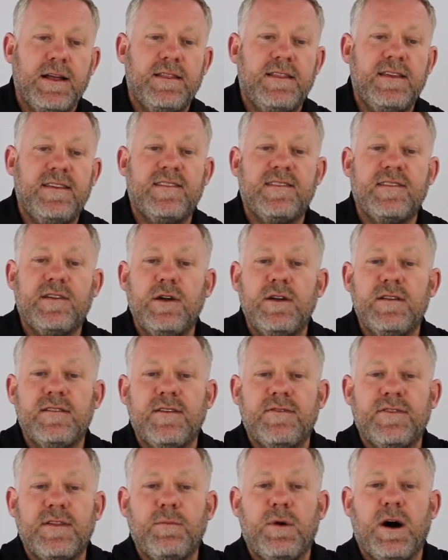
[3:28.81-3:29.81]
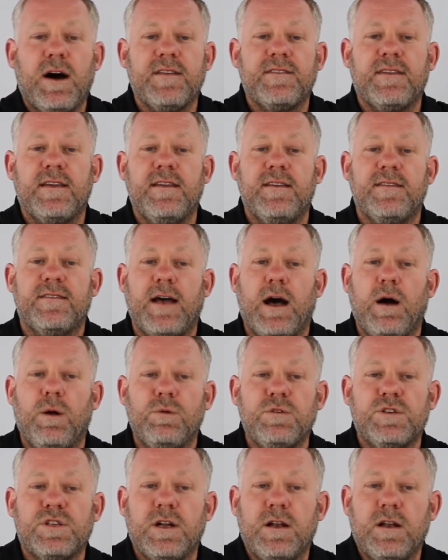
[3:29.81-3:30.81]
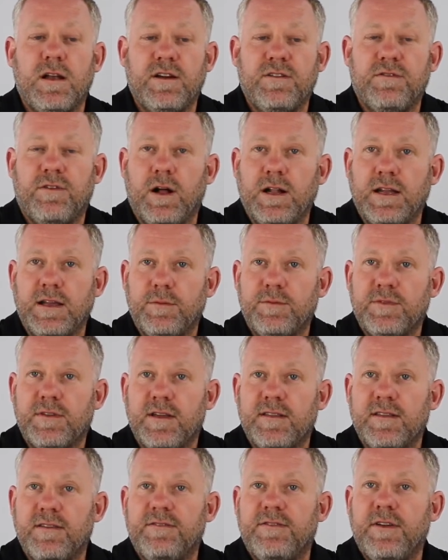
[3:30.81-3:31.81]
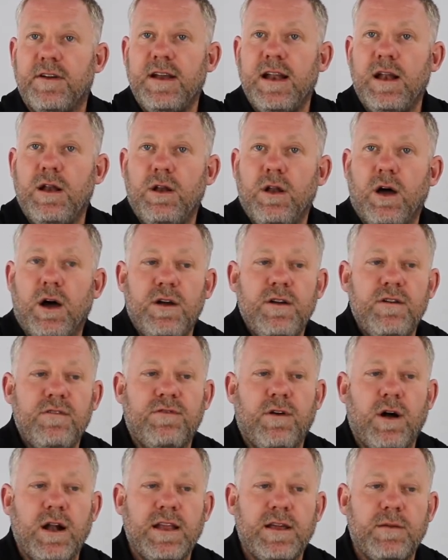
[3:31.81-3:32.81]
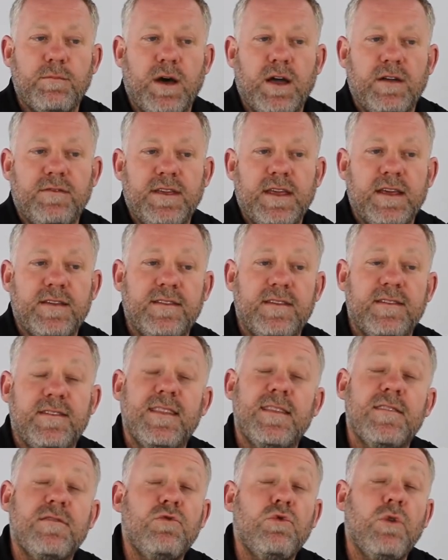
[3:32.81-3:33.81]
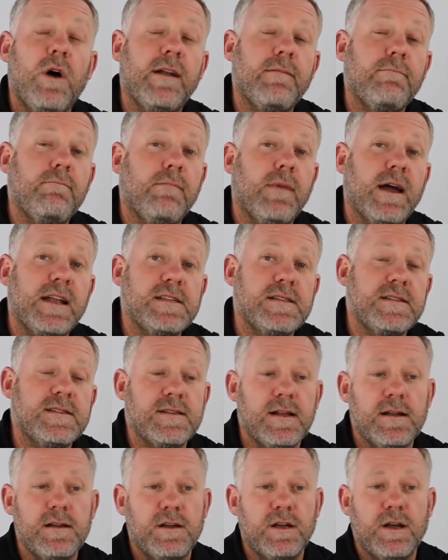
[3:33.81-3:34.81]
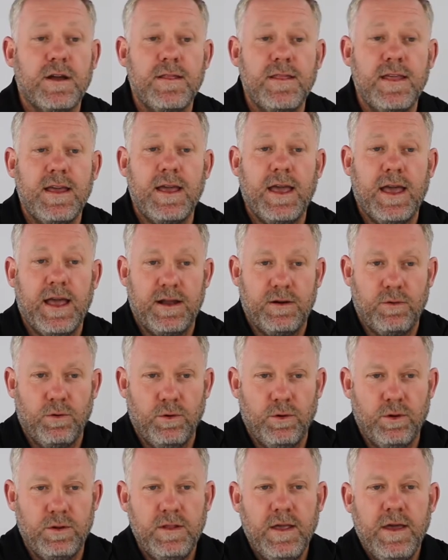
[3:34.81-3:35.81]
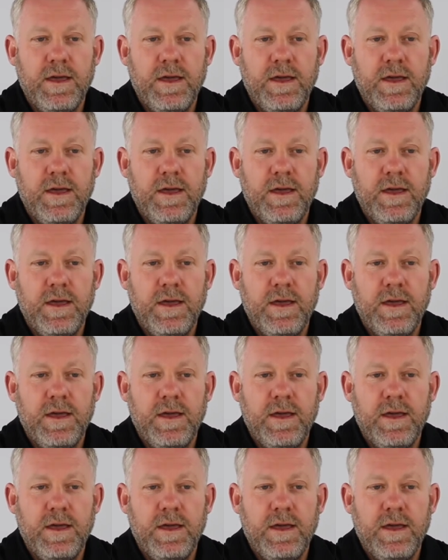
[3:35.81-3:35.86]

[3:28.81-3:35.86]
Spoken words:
The skirt of the mask is ultra low volume, so it's a very low volume over here. So you see there's not much silicone there at all.